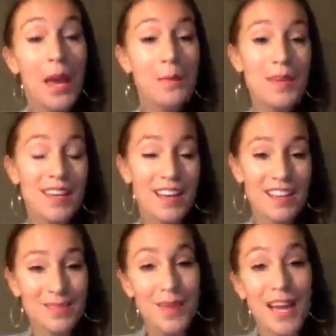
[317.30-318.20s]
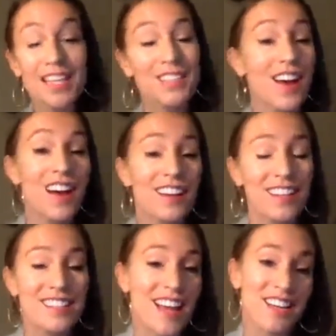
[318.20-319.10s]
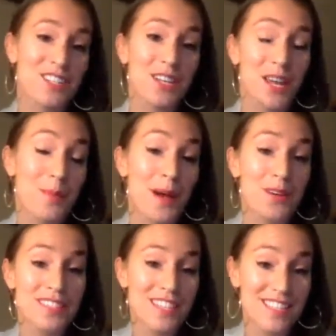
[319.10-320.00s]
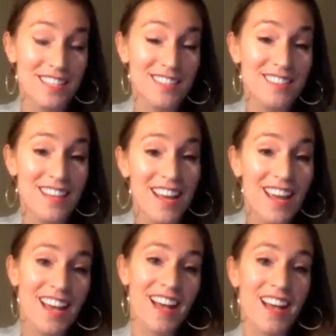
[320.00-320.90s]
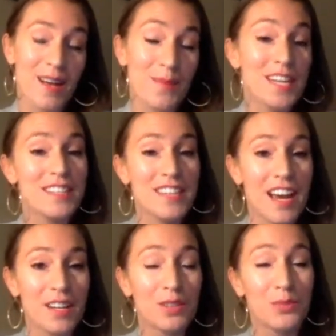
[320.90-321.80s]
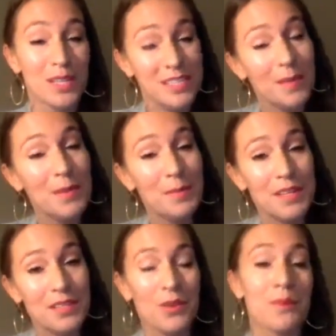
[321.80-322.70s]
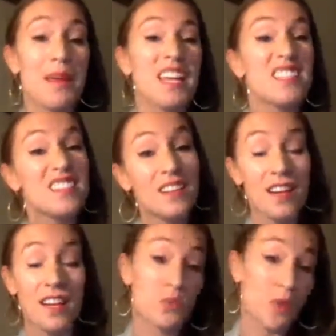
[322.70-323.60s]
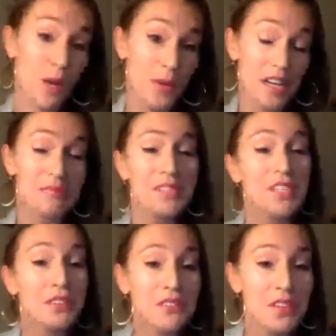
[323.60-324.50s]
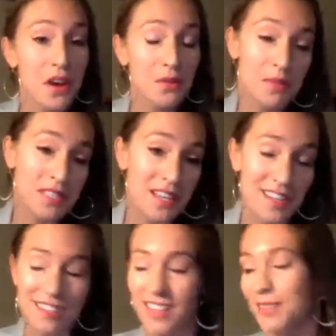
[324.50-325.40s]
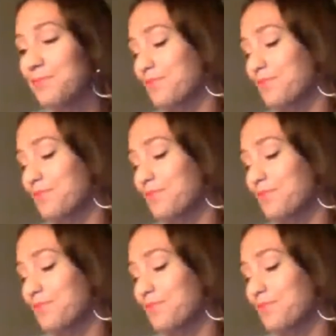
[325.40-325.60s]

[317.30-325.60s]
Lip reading: because my song is actually about seasons. It is titled What Some in Minnesota May Consider a Swear Word. It's called Snow in Tennessee.